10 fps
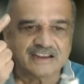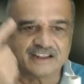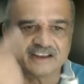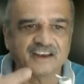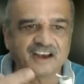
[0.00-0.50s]

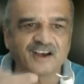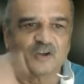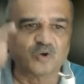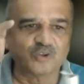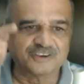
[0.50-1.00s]
the needle
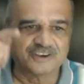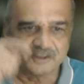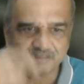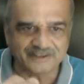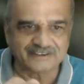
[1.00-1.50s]
goes
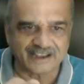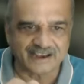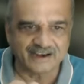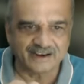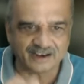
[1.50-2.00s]
deep
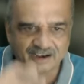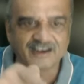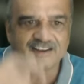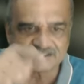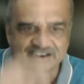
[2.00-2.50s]
inside,
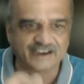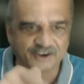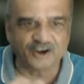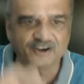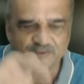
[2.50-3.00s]
little inside,
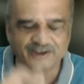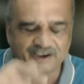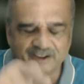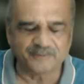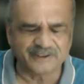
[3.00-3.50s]
not very
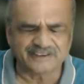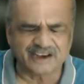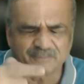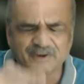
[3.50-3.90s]
deep inside, but